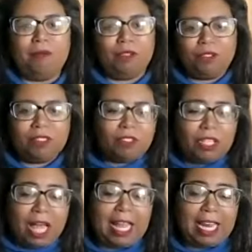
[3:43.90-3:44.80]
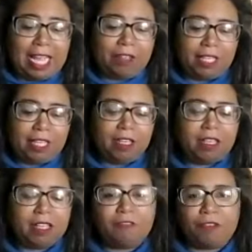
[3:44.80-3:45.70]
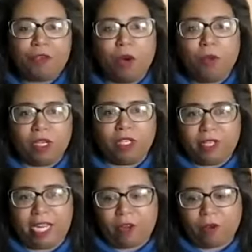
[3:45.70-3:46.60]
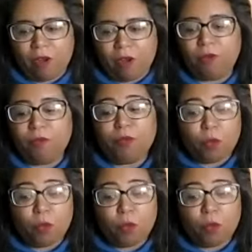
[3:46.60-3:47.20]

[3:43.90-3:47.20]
So there's a lot out there if you don't want to create your own.